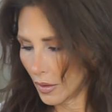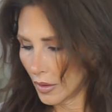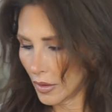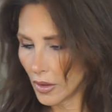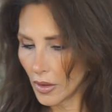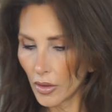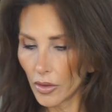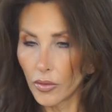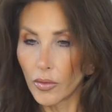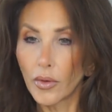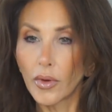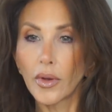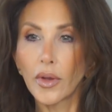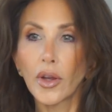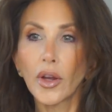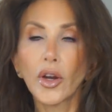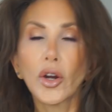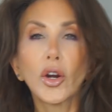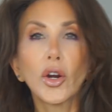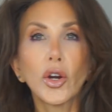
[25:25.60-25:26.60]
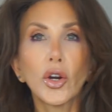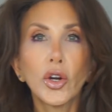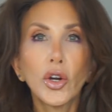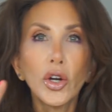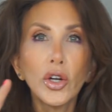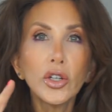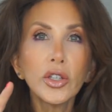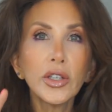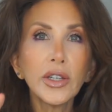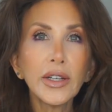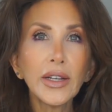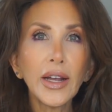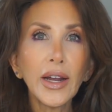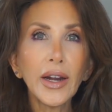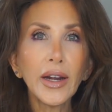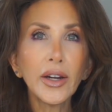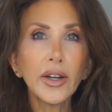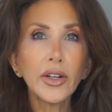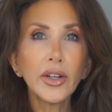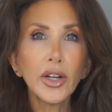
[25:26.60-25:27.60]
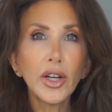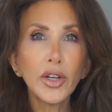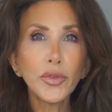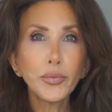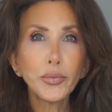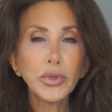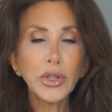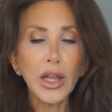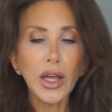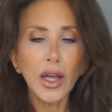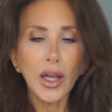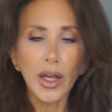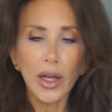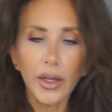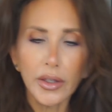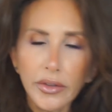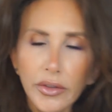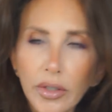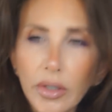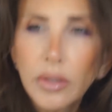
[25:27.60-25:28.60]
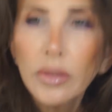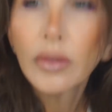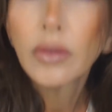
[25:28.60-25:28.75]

Oh, curling iron unplugged.